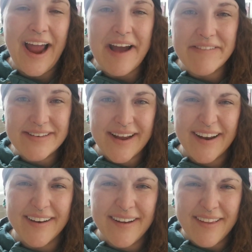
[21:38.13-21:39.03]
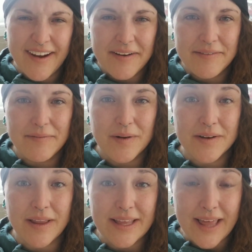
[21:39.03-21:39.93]
I haven't done a lot of
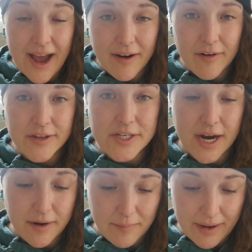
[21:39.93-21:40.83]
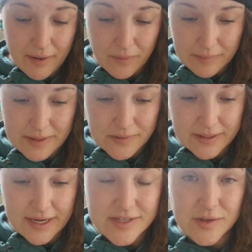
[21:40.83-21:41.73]
work like that on the channel, but I will be
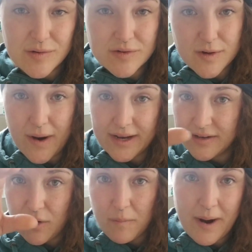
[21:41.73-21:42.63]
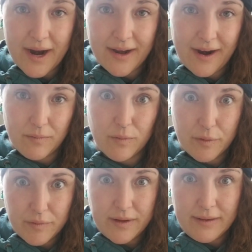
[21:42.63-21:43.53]
doing that soon. So I don't mind. I
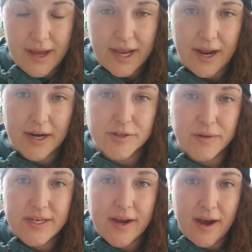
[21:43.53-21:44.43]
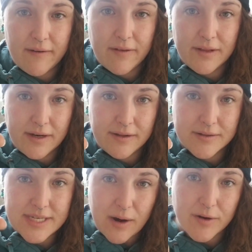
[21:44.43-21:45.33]
would really like, actually, to have a little
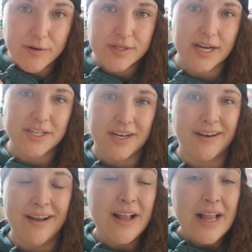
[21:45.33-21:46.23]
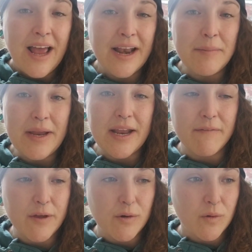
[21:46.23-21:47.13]
sourdough section. And I mean,
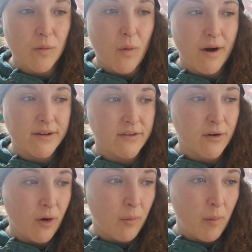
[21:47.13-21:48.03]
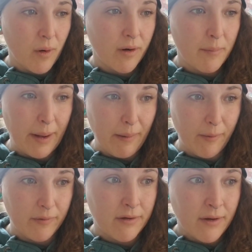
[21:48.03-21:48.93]
if you want to know more
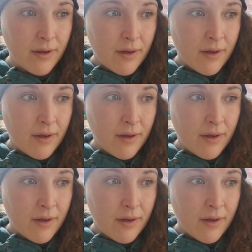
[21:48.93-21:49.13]
about,